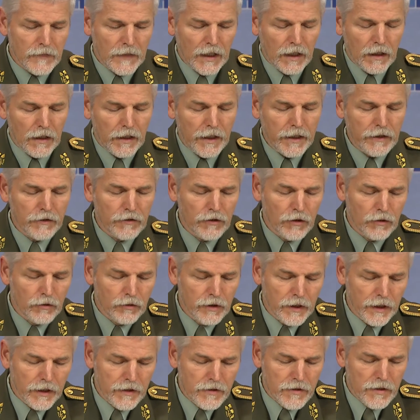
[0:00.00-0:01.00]

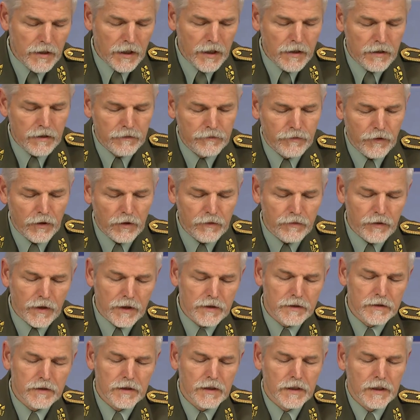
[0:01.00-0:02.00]
NATO is at the
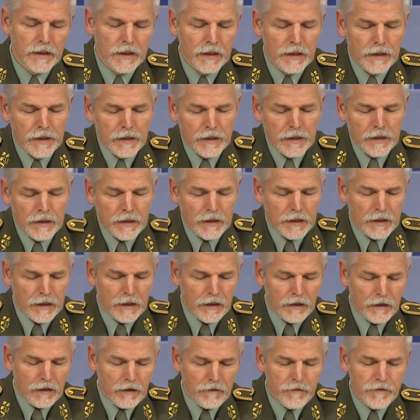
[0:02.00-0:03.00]
forefront
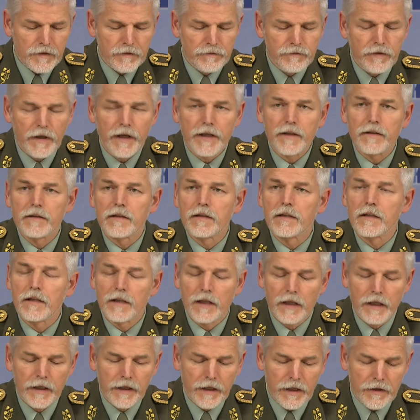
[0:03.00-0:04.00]
of the fight
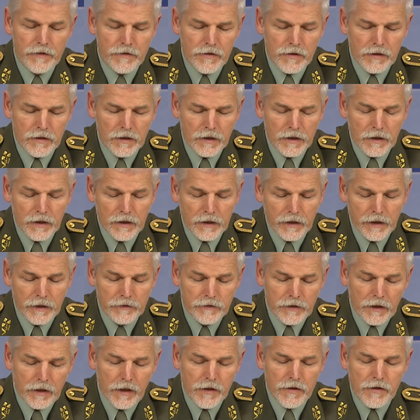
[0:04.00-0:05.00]
against
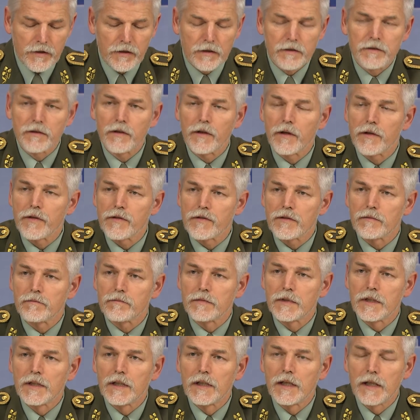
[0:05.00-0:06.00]
international terrorism.
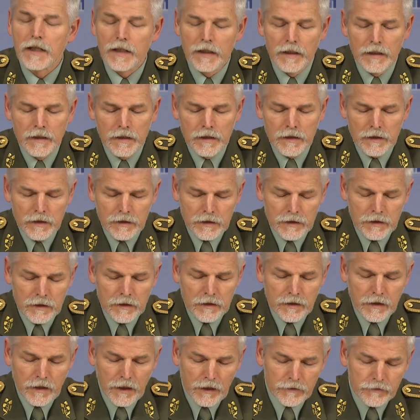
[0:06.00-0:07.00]

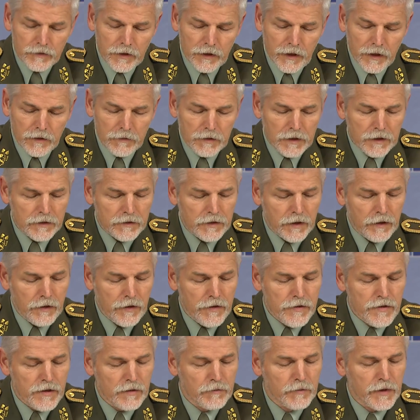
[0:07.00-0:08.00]
Countering
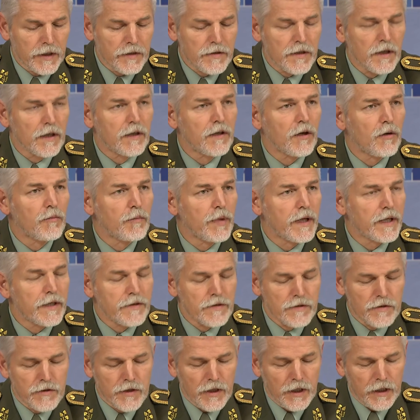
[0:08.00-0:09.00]
terrorism is a
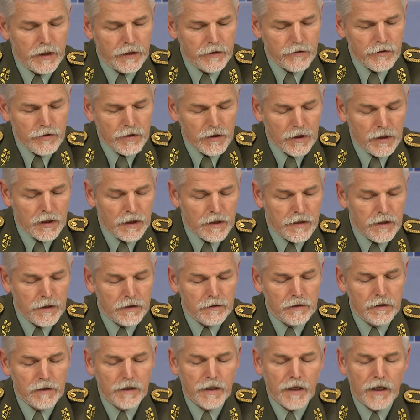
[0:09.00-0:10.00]
complex challenge
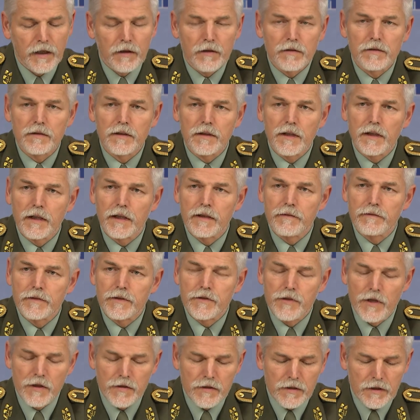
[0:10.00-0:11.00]
that cannot have
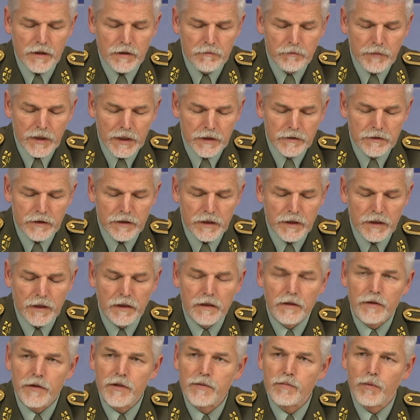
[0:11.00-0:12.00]
just a military
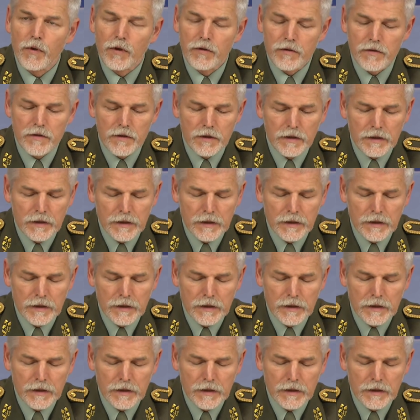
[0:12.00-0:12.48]
response.